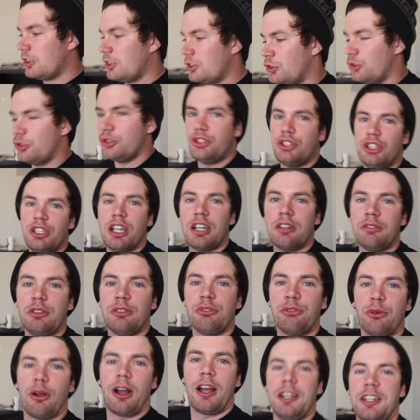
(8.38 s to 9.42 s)
Usually every
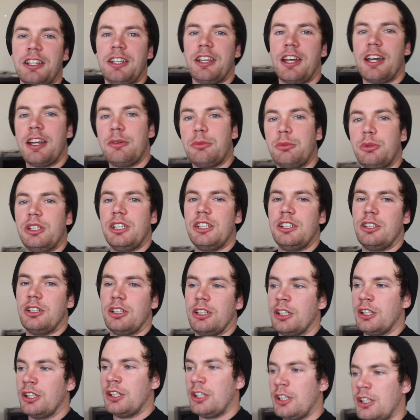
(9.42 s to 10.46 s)
Friday night
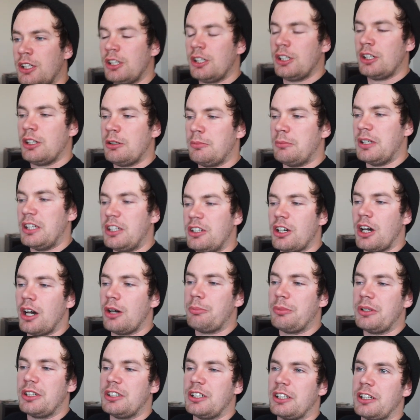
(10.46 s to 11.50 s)
we meet
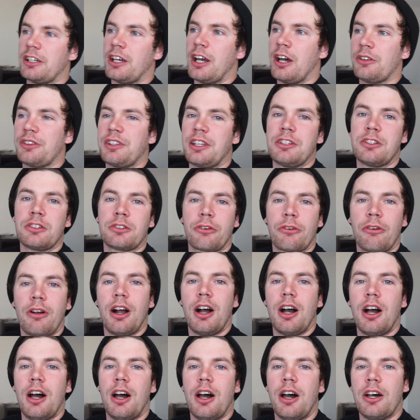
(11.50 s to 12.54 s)
up and hang out at the
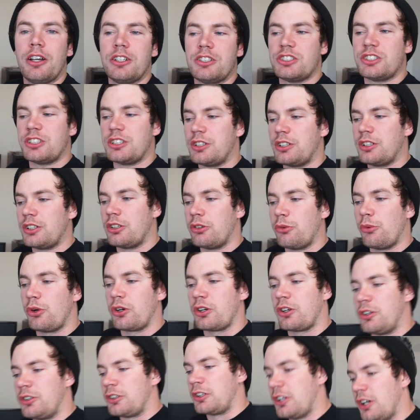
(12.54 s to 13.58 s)
garage and uh,
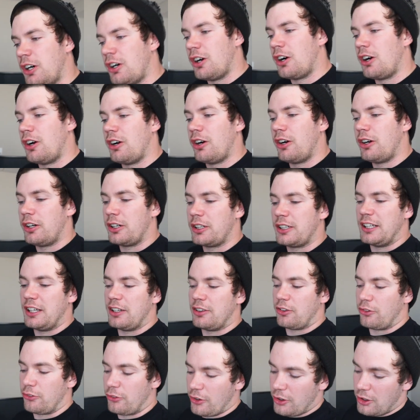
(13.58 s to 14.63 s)
work on a car,
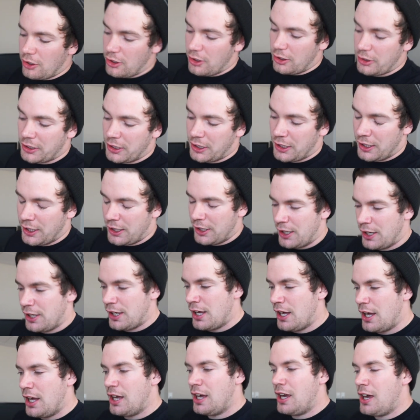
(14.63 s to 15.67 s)
get drunk.
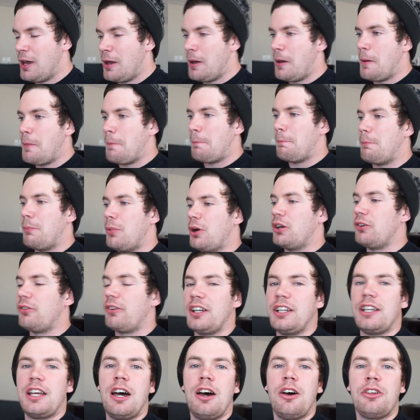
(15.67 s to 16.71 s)
But
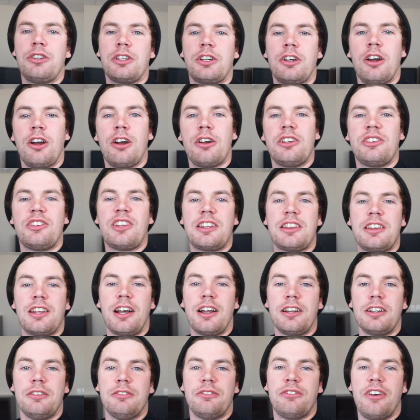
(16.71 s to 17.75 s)
right now the car is at
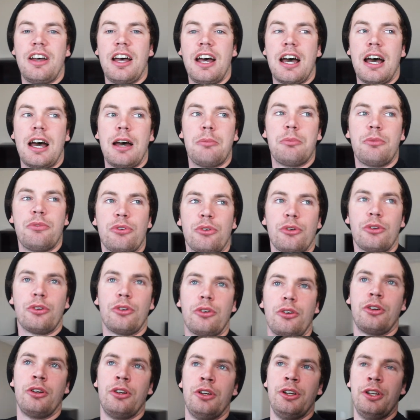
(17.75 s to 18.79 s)
Titan Fab
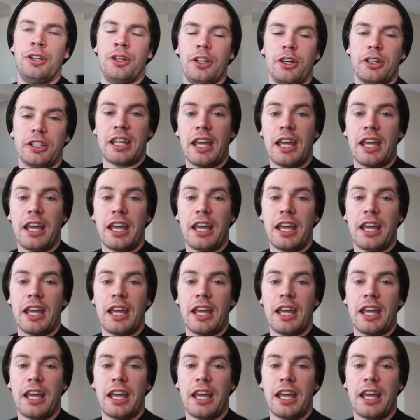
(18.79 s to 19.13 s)
for a